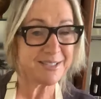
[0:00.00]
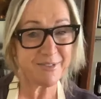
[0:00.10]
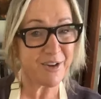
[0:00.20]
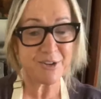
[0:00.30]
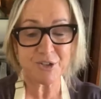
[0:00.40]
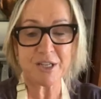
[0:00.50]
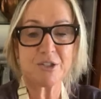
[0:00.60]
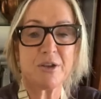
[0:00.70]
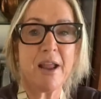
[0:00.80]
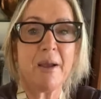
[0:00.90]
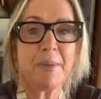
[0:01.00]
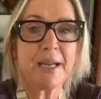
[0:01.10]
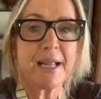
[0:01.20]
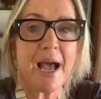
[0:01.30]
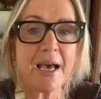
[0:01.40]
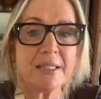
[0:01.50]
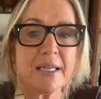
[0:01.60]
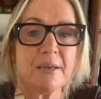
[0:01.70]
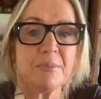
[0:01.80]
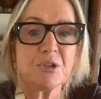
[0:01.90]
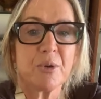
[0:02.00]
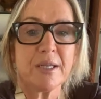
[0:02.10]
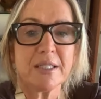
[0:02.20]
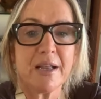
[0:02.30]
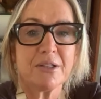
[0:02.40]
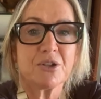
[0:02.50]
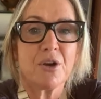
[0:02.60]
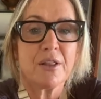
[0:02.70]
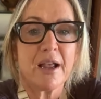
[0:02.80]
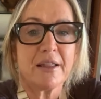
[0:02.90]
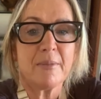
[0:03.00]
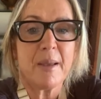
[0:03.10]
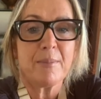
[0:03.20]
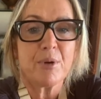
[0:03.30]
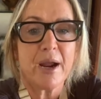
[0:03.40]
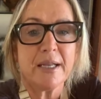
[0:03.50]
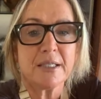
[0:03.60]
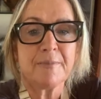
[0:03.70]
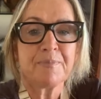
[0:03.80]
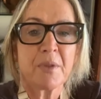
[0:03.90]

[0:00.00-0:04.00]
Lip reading: very interesting. So now I'm going to cut in between. See how it's got like the membranes?